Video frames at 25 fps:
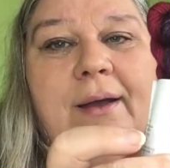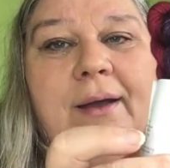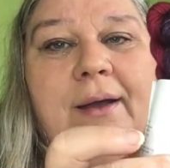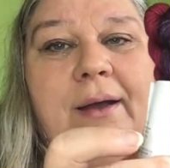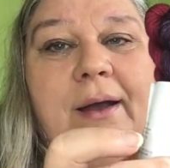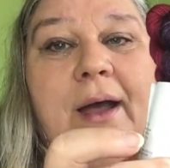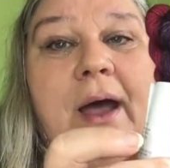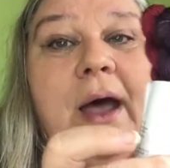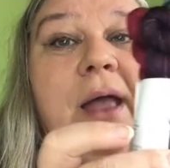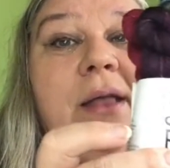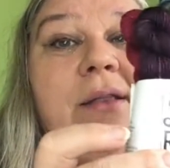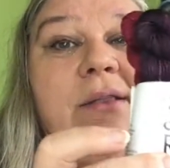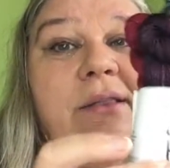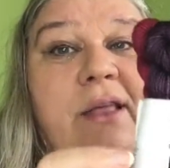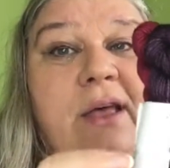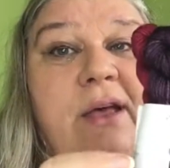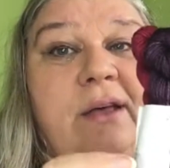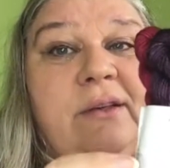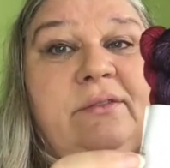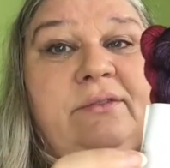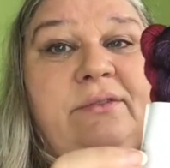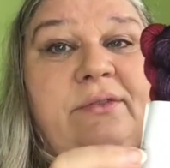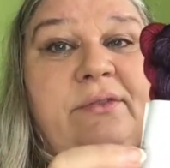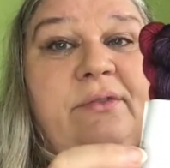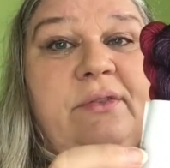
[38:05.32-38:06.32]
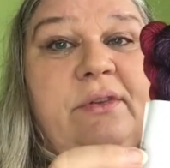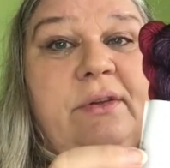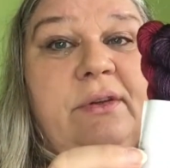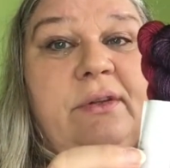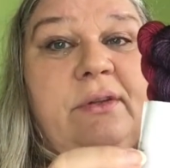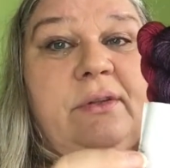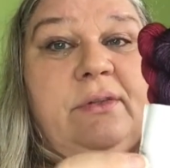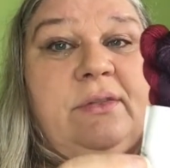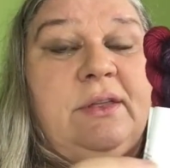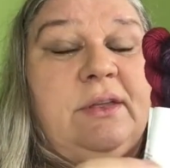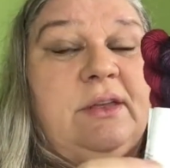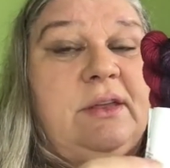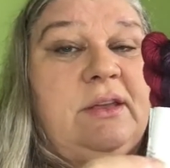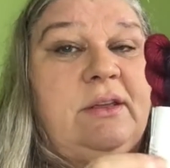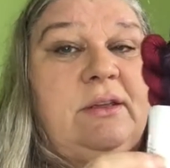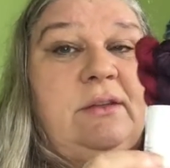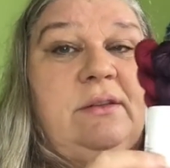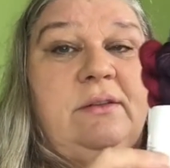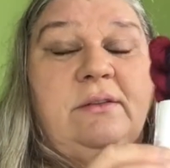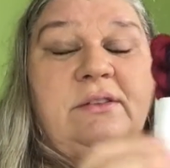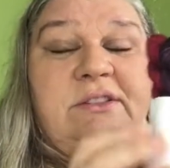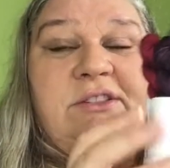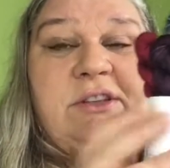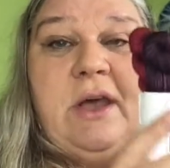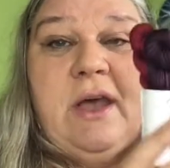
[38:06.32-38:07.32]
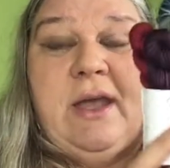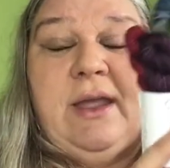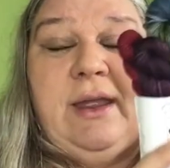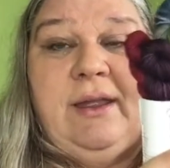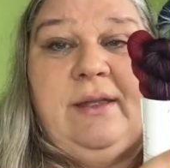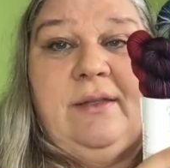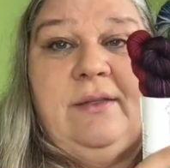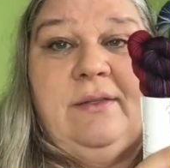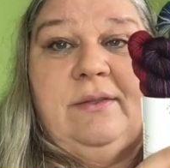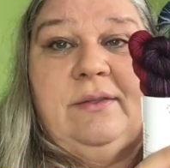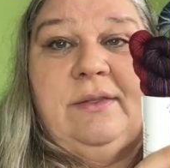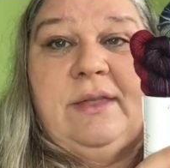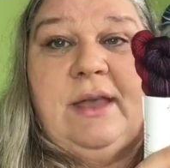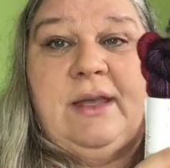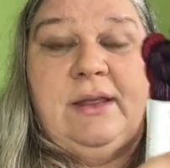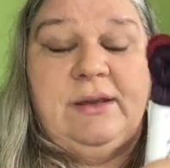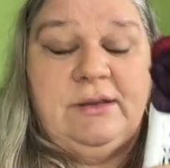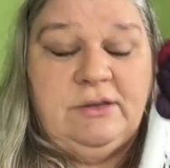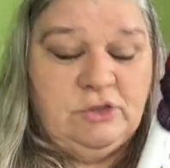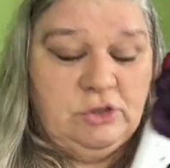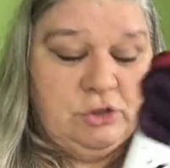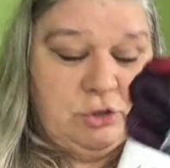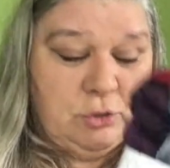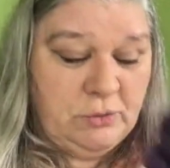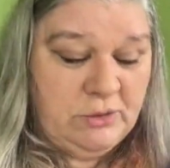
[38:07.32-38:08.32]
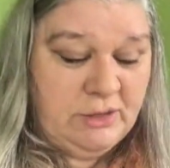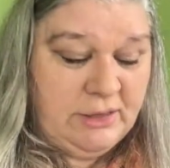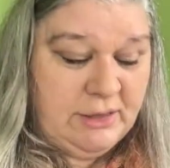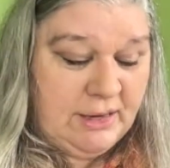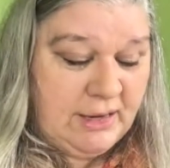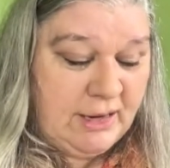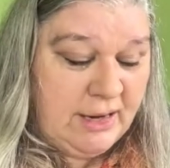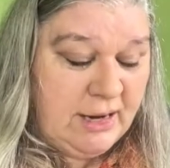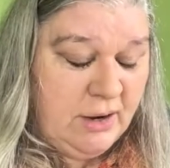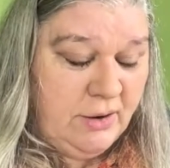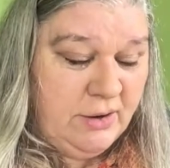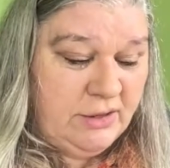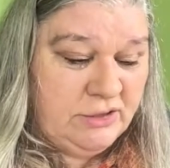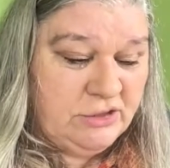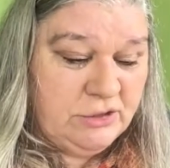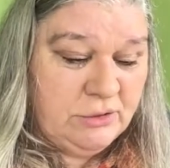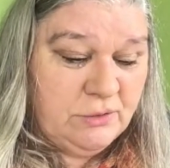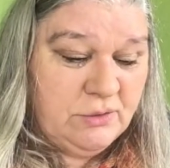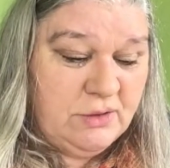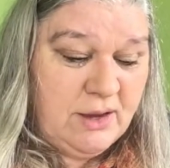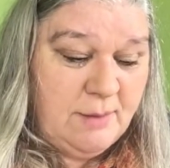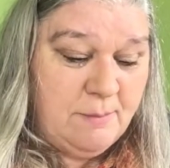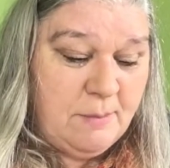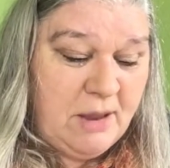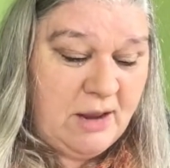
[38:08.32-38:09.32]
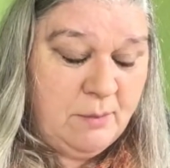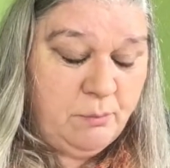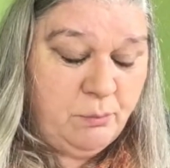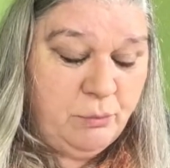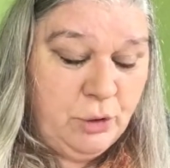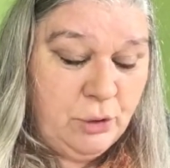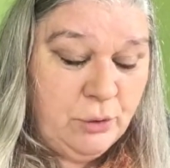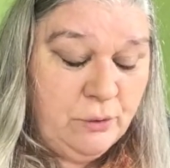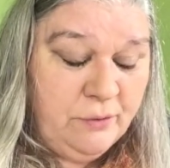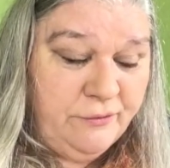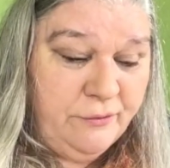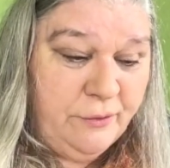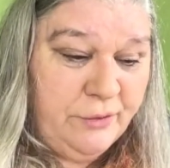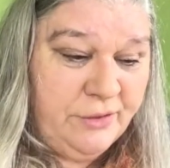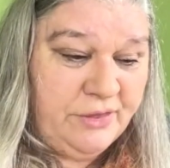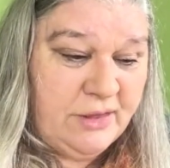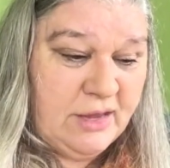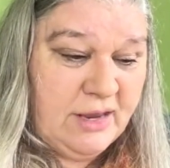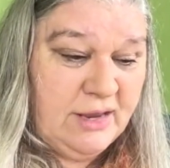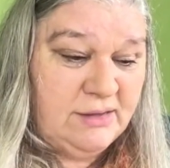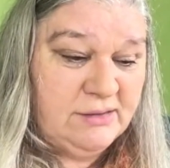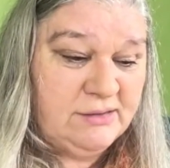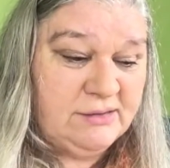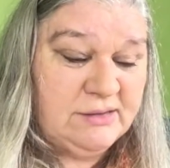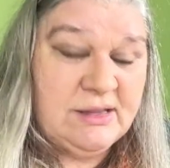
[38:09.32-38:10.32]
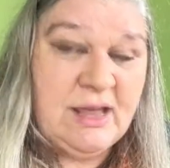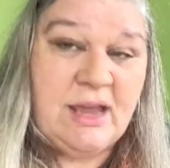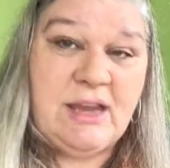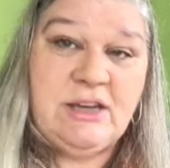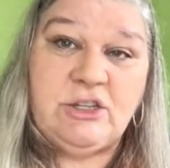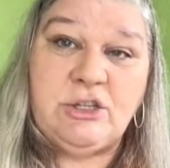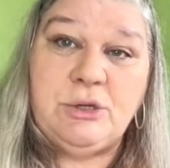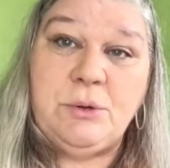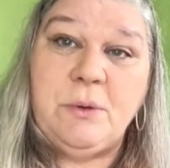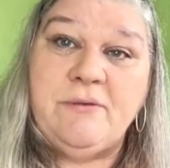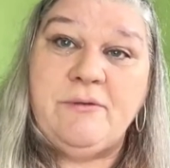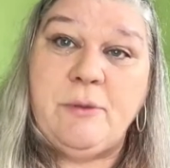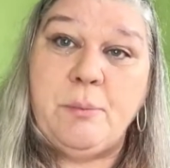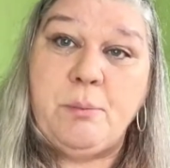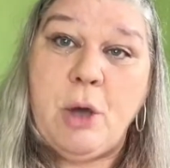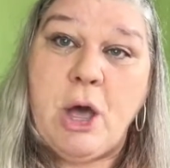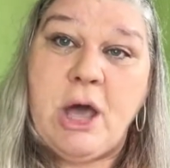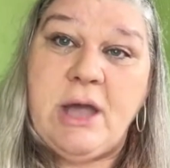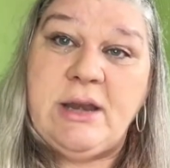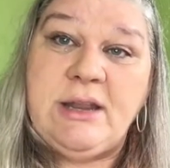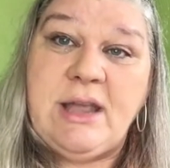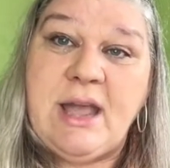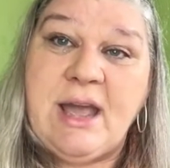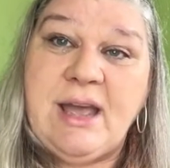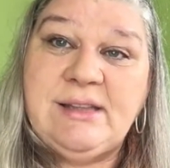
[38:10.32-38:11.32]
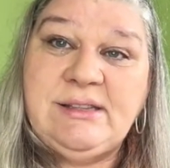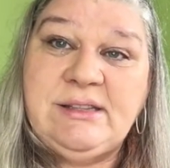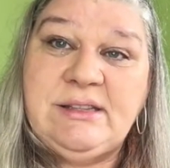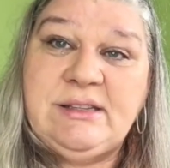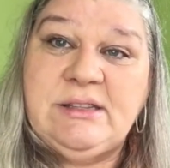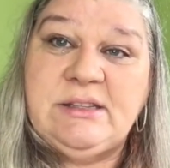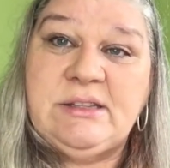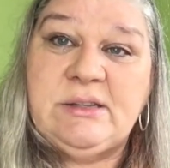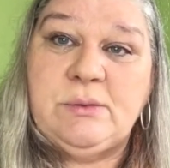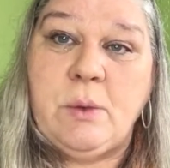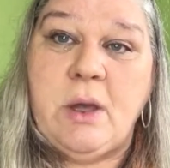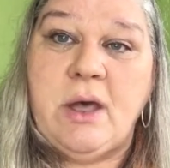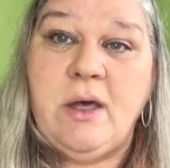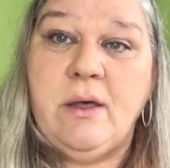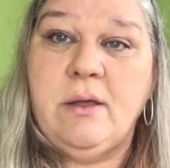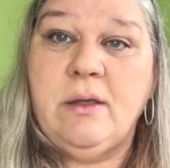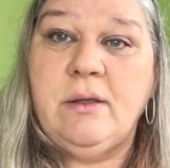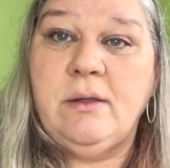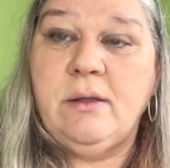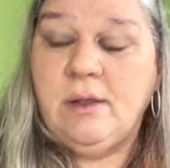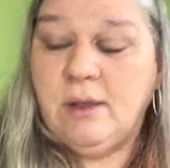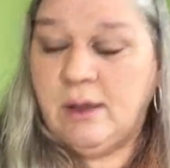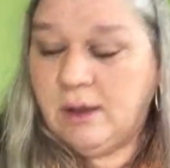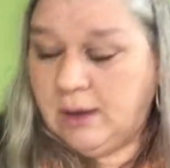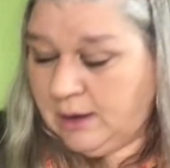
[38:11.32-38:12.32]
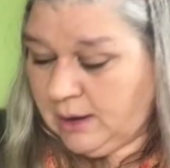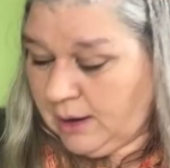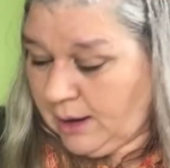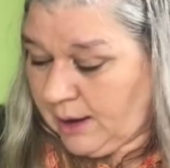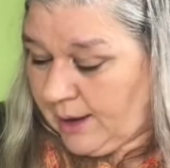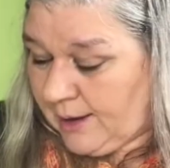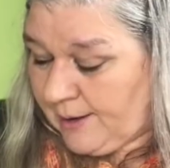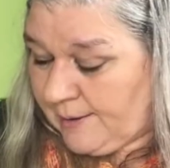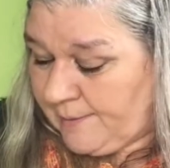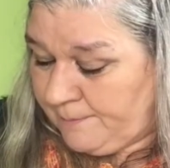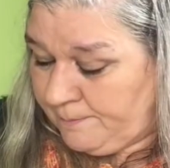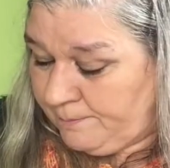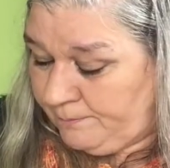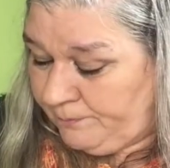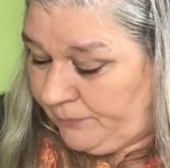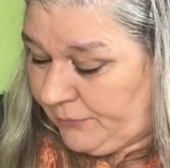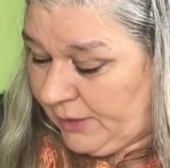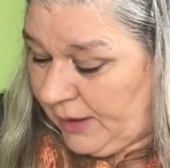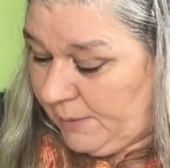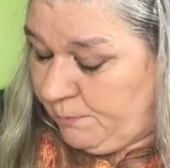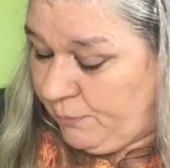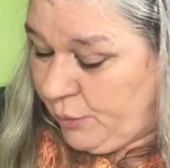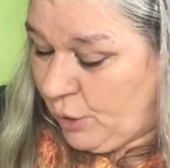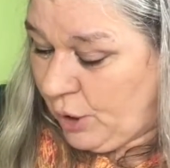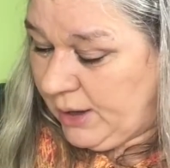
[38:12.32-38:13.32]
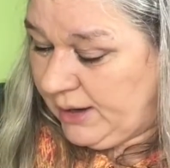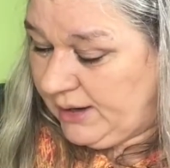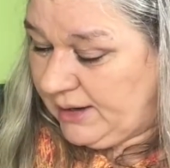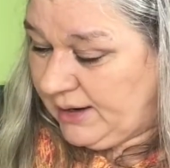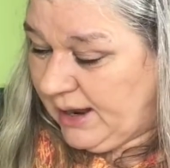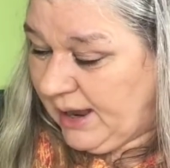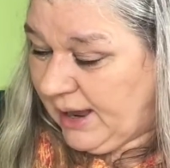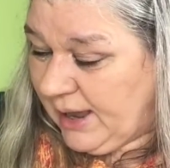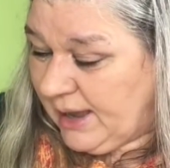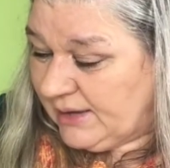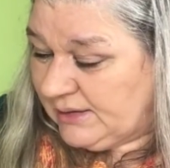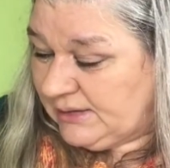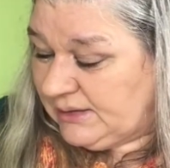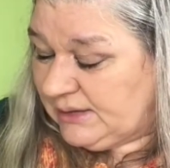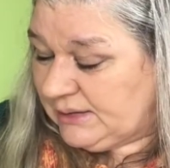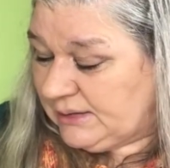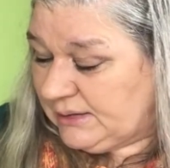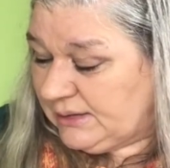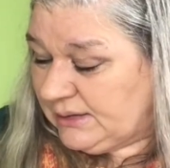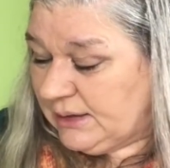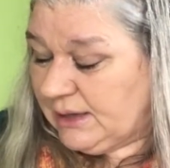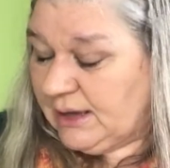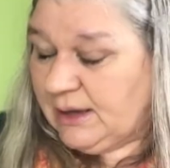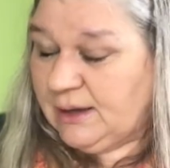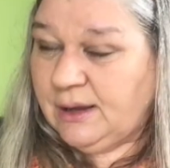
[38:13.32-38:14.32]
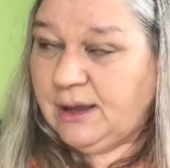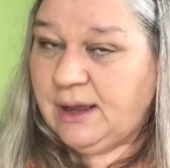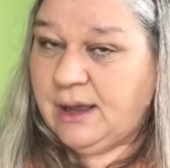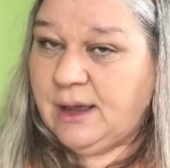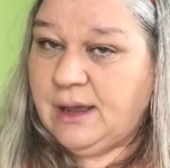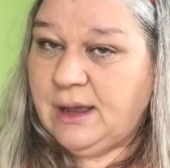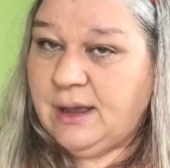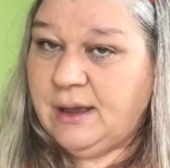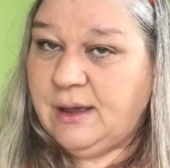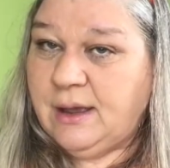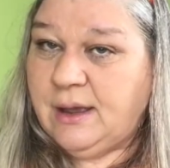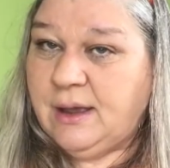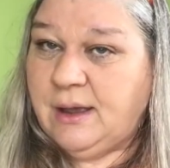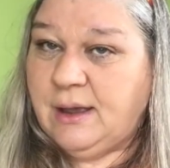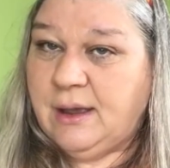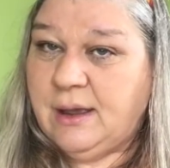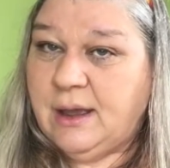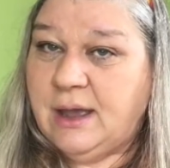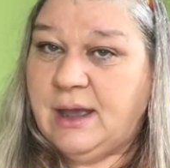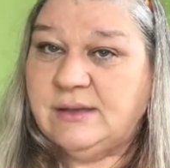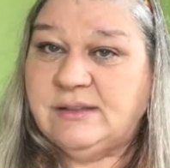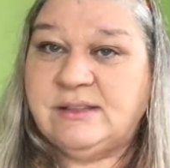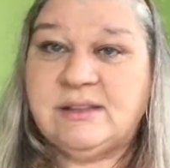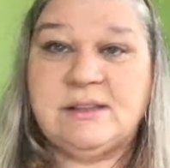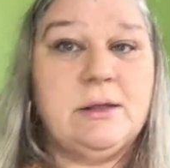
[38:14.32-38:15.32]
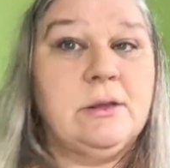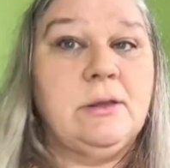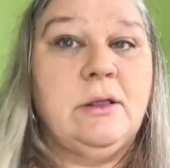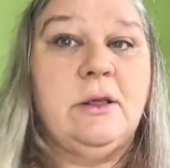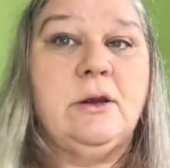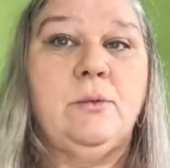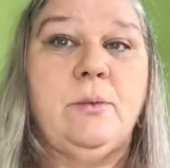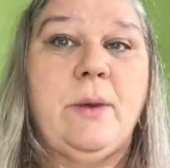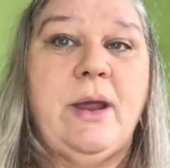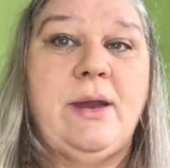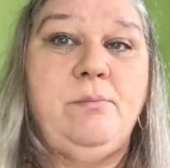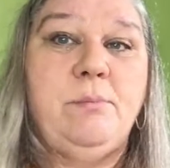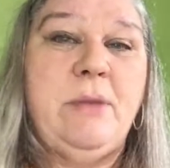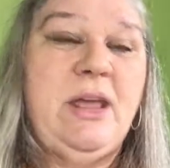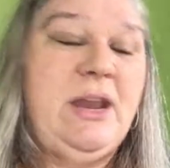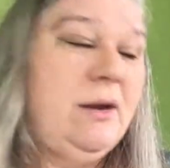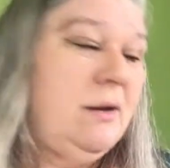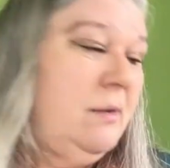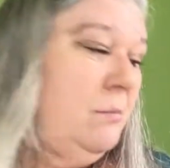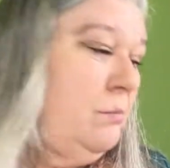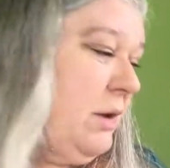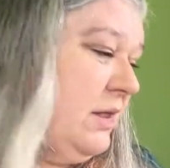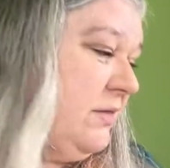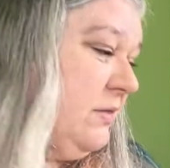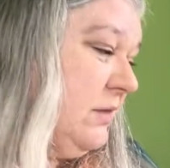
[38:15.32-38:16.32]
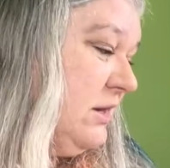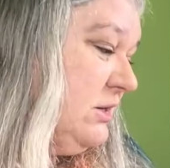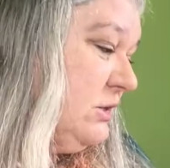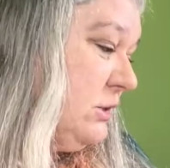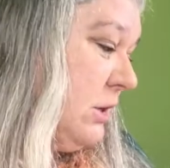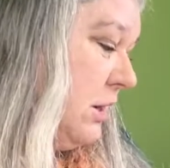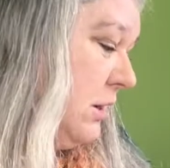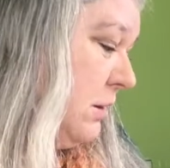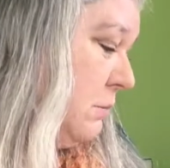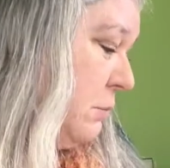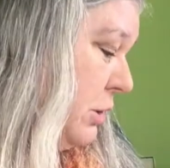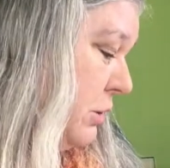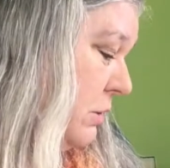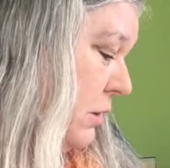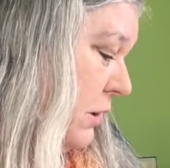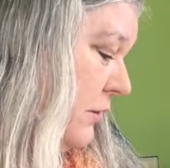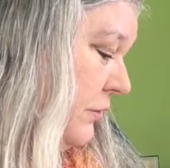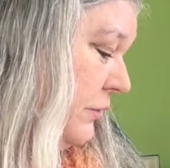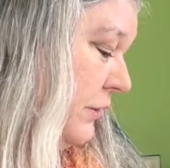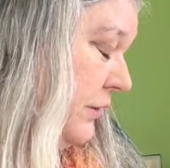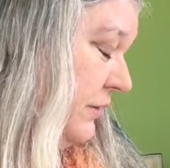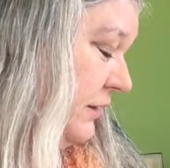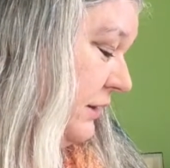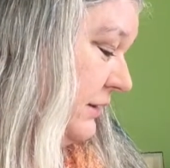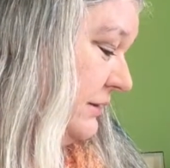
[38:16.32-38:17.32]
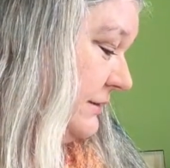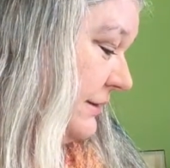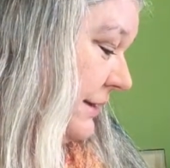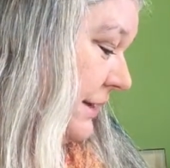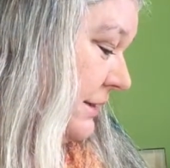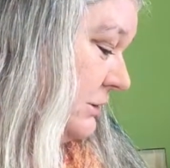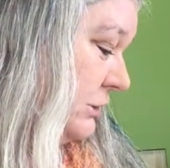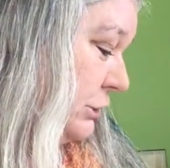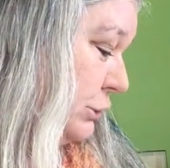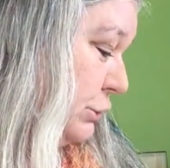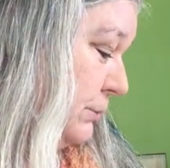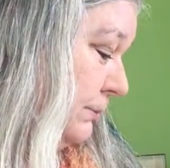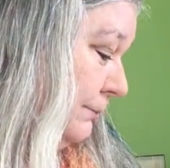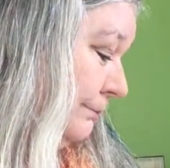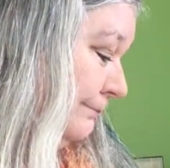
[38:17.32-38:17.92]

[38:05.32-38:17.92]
I love the dyeing that Jolynn and Carrie do. They make beautiful things. They do have a podcast as well. They podcast as the Little Red Mitten, but they talk about all the things they do.